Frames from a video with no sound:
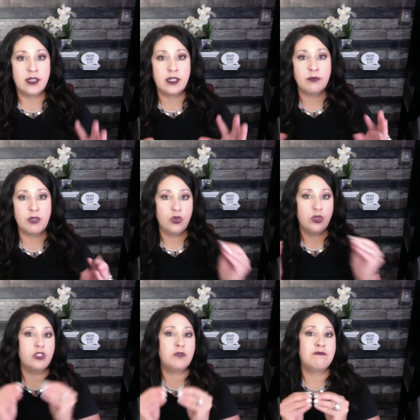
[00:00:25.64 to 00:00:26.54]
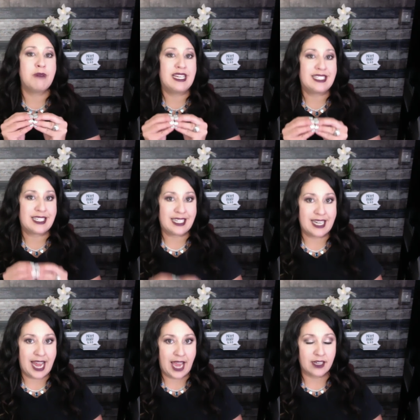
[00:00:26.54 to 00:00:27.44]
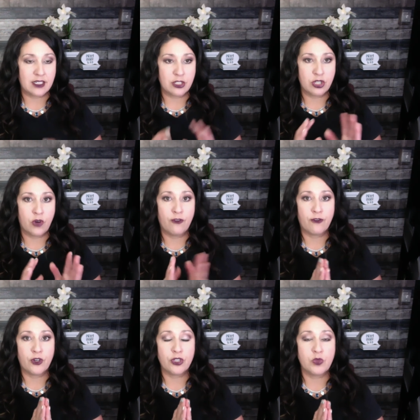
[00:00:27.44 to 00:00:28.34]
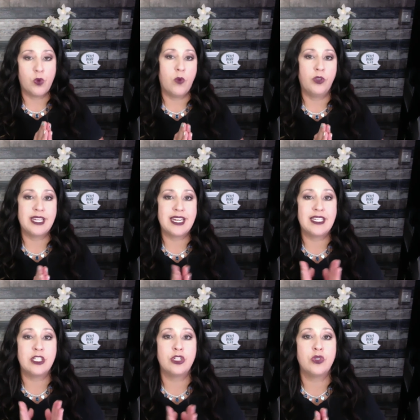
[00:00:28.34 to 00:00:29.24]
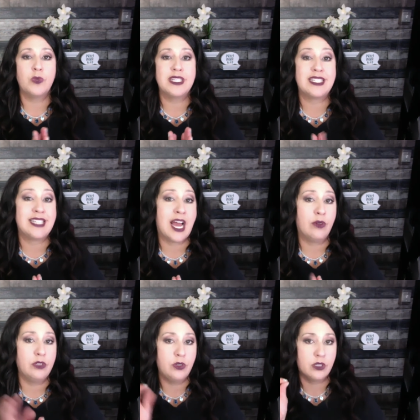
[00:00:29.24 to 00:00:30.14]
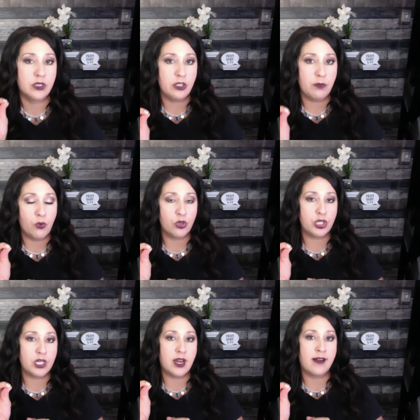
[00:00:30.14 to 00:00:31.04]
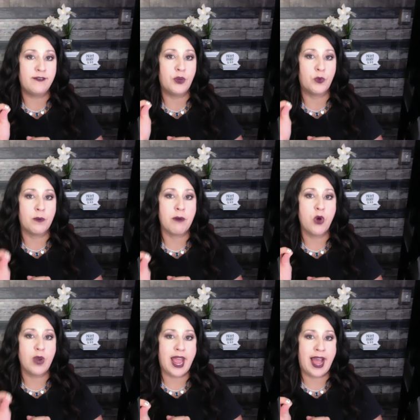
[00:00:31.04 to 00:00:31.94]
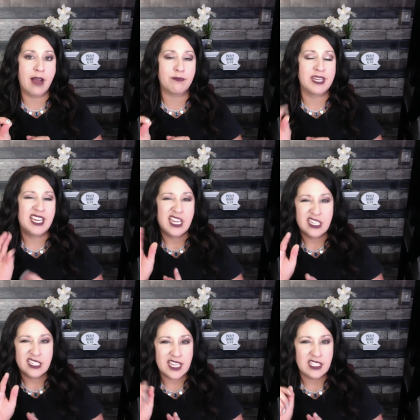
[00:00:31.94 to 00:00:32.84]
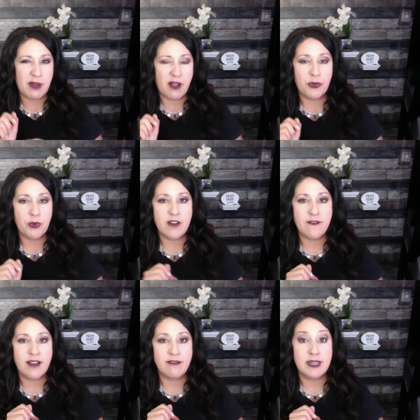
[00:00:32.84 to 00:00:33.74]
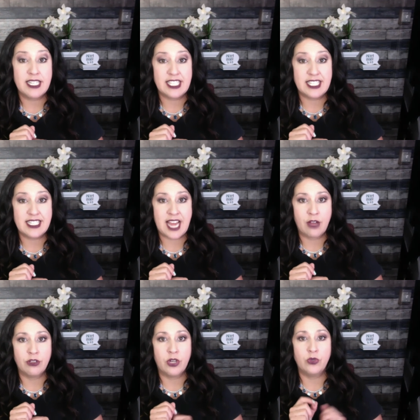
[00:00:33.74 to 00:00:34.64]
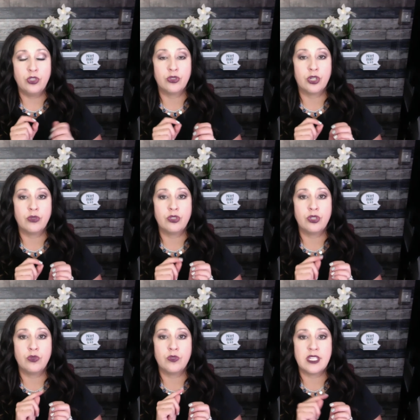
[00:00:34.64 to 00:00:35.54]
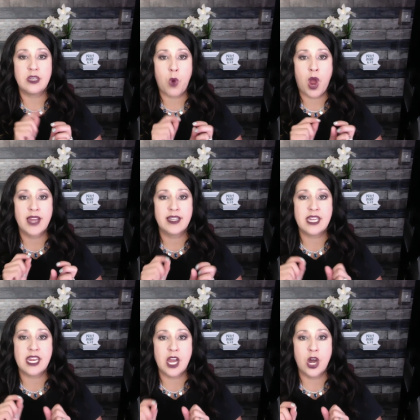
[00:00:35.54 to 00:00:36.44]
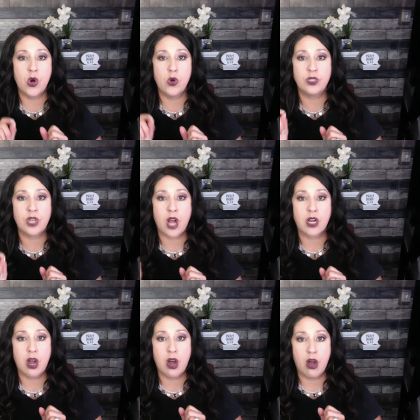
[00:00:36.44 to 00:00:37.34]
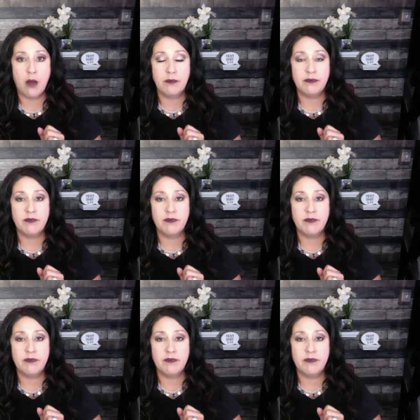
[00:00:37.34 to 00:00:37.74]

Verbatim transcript: computers must connect. So first what we'll need to do is download a little portion of the remote app. It takes about three to five minutes to download. You'll go to zyto.com